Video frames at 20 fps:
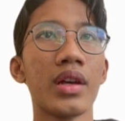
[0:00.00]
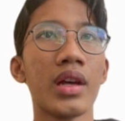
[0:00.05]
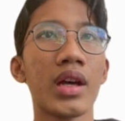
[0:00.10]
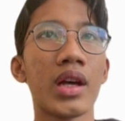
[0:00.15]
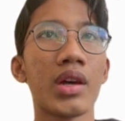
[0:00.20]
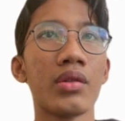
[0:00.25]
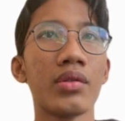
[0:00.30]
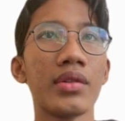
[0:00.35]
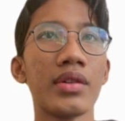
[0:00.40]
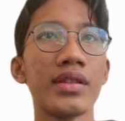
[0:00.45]

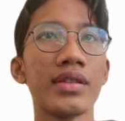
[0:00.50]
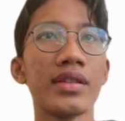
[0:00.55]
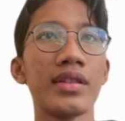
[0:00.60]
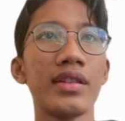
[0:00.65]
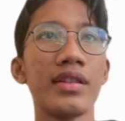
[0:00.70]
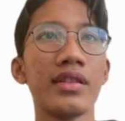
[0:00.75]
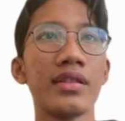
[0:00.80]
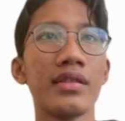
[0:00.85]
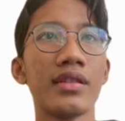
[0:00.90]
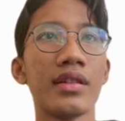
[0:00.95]
how this
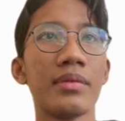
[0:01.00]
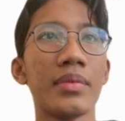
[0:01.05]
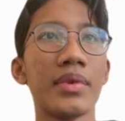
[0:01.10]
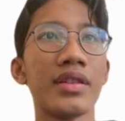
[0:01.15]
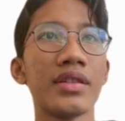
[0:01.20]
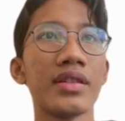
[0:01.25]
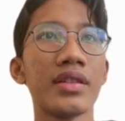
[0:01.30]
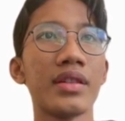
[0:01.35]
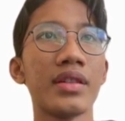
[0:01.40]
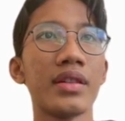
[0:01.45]

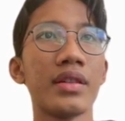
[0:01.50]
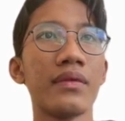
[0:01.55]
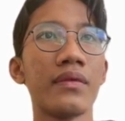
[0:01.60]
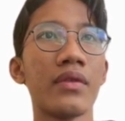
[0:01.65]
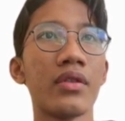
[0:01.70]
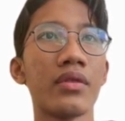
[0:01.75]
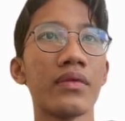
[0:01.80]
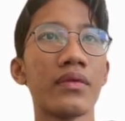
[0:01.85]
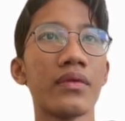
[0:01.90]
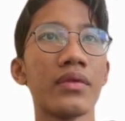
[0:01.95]
dimension
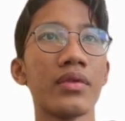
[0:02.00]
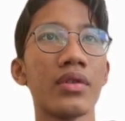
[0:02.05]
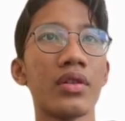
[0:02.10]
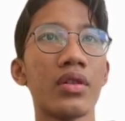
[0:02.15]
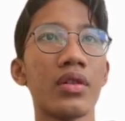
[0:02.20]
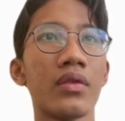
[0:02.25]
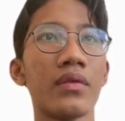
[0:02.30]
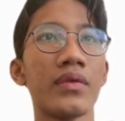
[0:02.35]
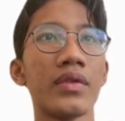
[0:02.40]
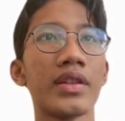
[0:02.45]
evolve
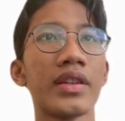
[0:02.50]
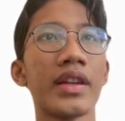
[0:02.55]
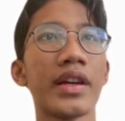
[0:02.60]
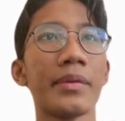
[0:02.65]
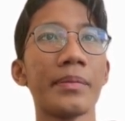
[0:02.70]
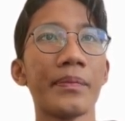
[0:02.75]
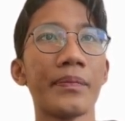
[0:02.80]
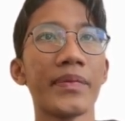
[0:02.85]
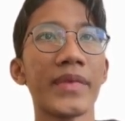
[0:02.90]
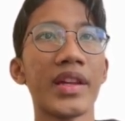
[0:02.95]
over
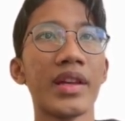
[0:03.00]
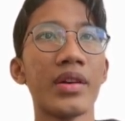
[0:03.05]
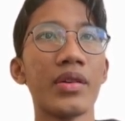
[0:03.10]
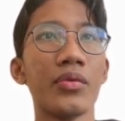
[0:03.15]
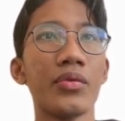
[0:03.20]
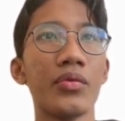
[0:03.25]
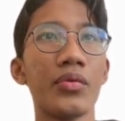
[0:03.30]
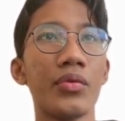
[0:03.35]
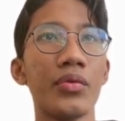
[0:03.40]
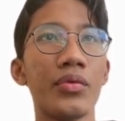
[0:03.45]
time,
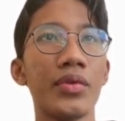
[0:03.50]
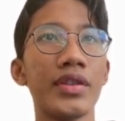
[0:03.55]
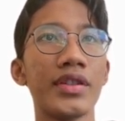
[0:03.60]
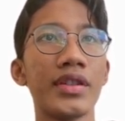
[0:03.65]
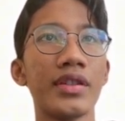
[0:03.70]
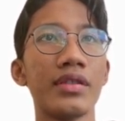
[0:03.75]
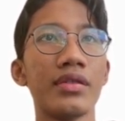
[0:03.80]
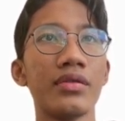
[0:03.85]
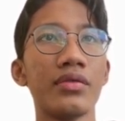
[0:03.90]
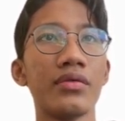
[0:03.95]
which
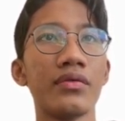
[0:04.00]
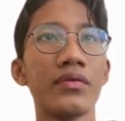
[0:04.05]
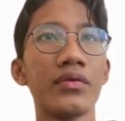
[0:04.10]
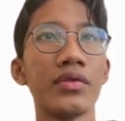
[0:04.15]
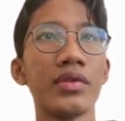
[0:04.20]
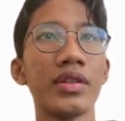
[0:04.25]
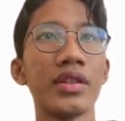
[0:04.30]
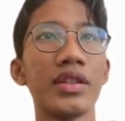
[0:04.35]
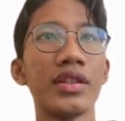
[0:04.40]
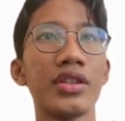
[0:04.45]
is
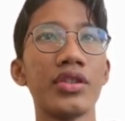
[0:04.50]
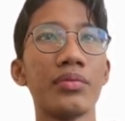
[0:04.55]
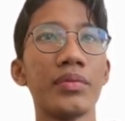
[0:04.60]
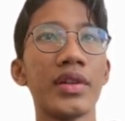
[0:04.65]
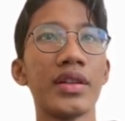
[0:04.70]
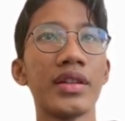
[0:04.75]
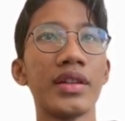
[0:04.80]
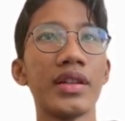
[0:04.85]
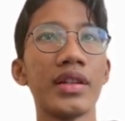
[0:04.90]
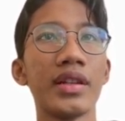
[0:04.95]
useful in
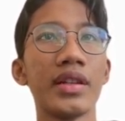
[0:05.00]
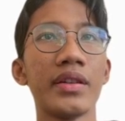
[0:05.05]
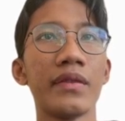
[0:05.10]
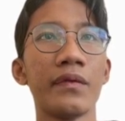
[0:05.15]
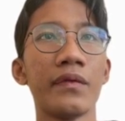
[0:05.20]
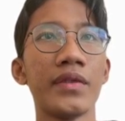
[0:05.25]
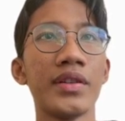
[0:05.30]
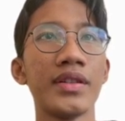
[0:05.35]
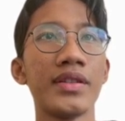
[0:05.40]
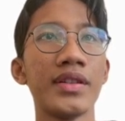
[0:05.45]

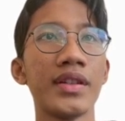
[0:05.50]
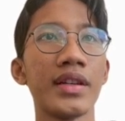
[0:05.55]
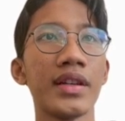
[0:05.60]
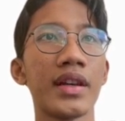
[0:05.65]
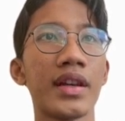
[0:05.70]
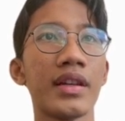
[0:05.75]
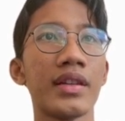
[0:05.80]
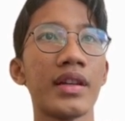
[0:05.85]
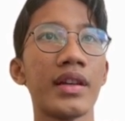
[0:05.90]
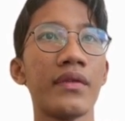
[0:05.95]
geometry, physics,
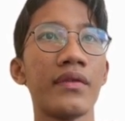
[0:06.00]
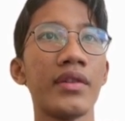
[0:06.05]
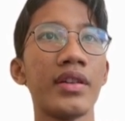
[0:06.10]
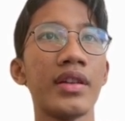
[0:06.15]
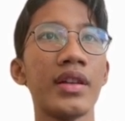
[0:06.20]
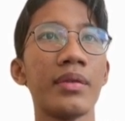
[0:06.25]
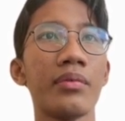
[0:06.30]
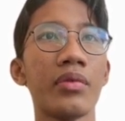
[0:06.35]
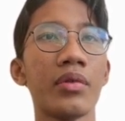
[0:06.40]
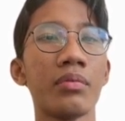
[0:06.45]
and
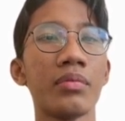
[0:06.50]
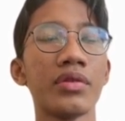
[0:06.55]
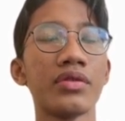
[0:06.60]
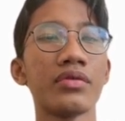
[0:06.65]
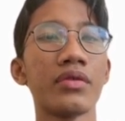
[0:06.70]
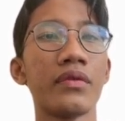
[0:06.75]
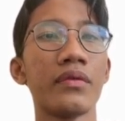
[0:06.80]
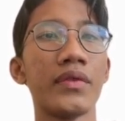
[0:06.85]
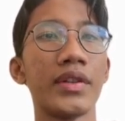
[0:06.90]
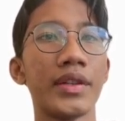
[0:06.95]
everyday problem
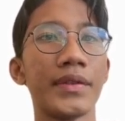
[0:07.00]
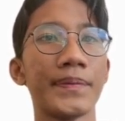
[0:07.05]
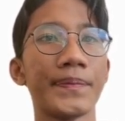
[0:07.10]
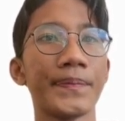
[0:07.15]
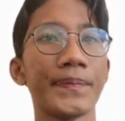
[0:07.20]
solving.